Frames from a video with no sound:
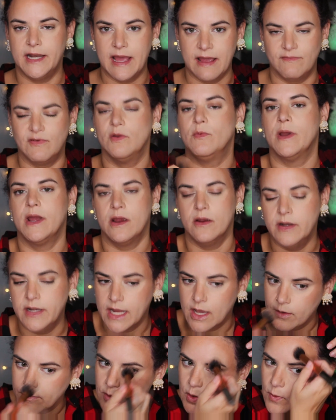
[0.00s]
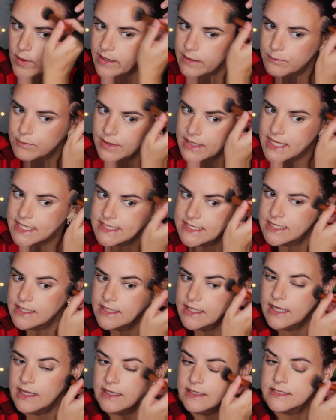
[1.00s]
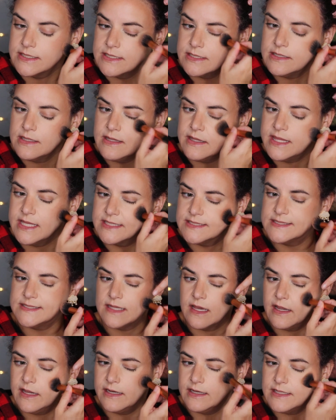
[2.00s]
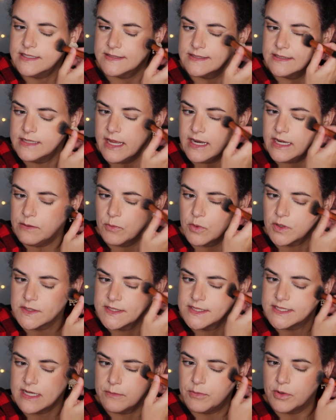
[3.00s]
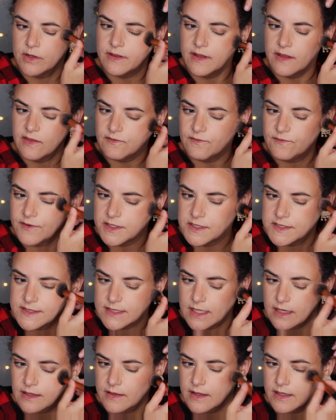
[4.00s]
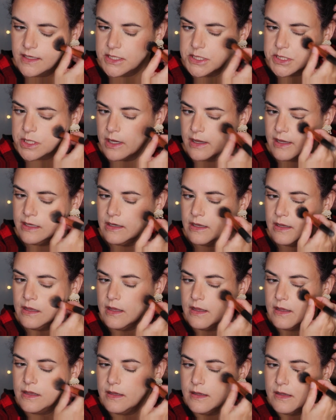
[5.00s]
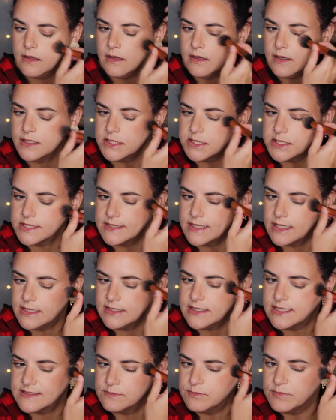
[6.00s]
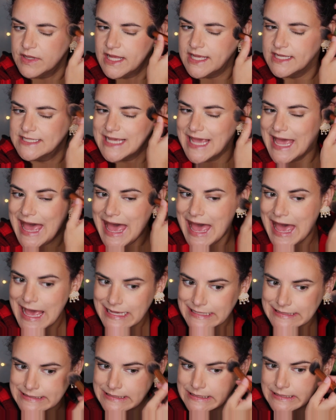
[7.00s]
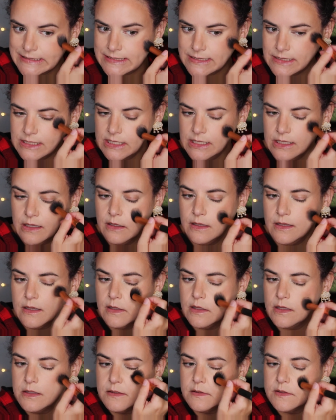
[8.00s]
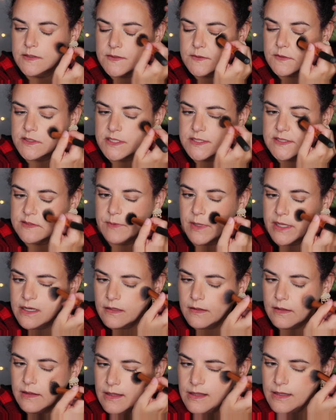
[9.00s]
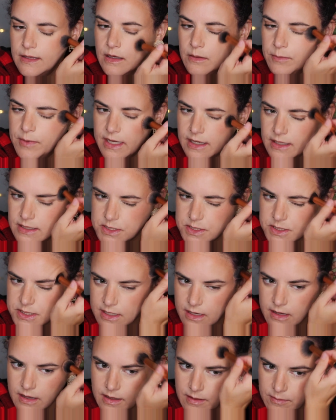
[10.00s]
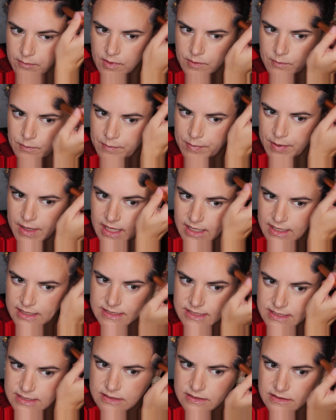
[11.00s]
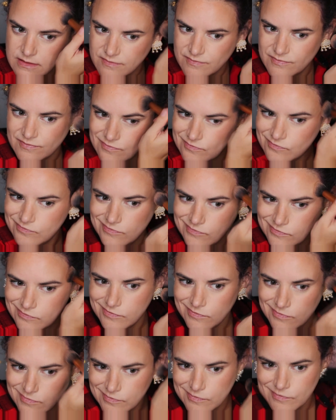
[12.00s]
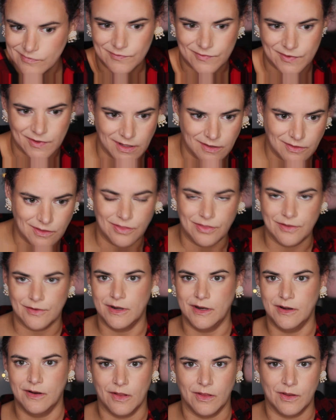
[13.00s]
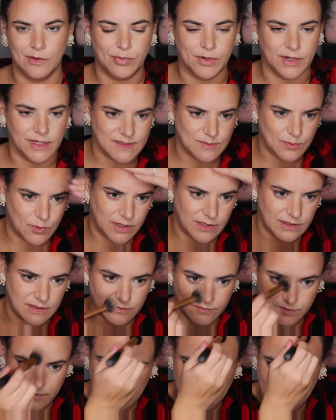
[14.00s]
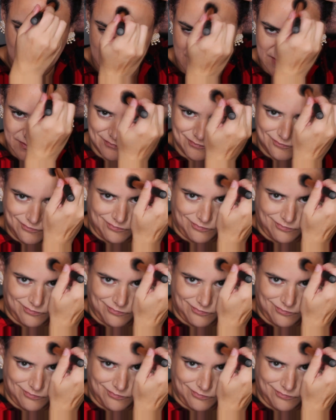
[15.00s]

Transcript: it everywhere and now I'm going and blending and this side isn't any more stubborn than the first side that I tried. It's just that it doesn't blend as easily. So I just spend a little bit extra time, but for like the $30 price point difference,